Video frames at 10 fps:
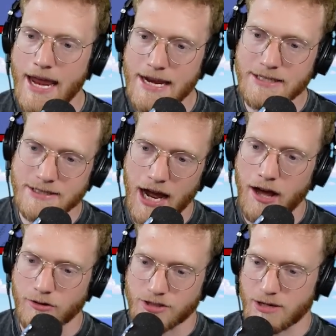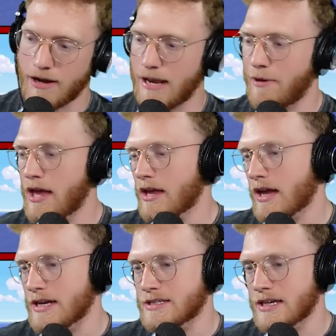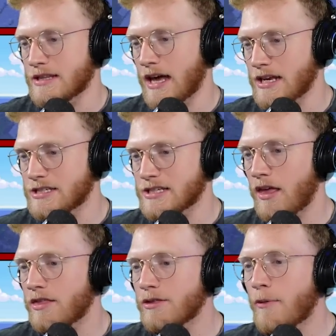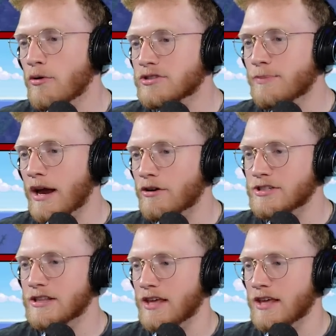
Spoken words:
$8 to my name. Guys, that is the most embarrassing